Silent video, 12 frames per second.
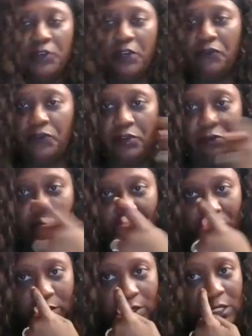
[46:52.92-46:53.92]
of all,
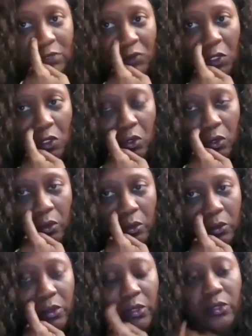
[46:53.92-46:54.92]
for those of you
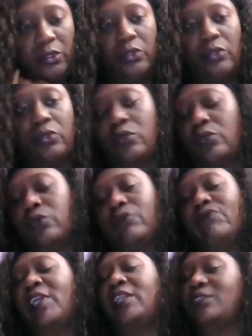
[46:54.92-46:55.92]
who
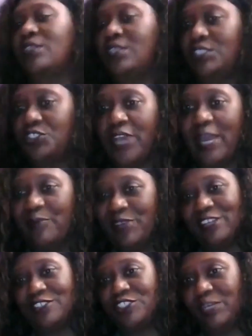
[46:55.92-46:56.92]
fell into this trap
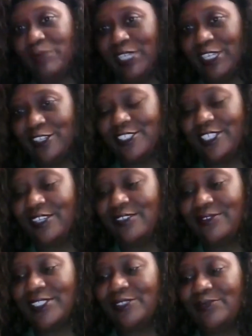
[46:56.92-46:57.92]
and are shaming
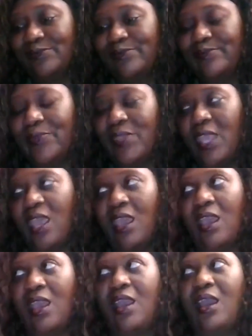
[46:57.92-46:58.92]
yourselves,
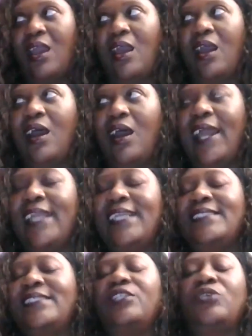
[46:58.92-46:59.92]
I
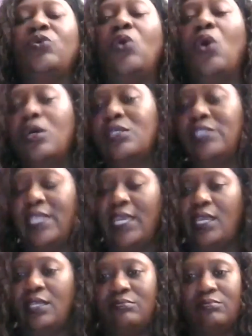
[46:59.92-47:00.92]
can tell you all
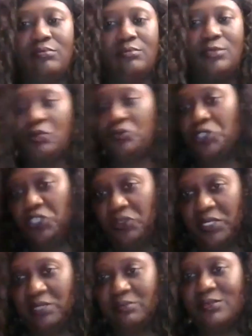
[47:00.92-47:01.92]
day, don't
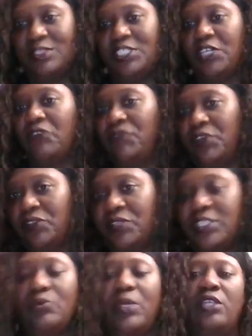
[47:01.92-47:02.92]
do it. Don't feel
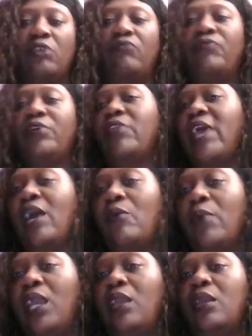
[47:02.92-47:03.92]
this way. Don't feel that
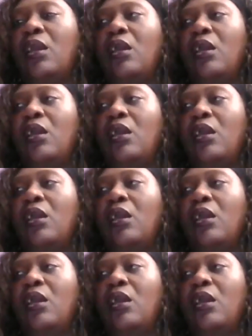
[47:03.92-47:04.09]
way.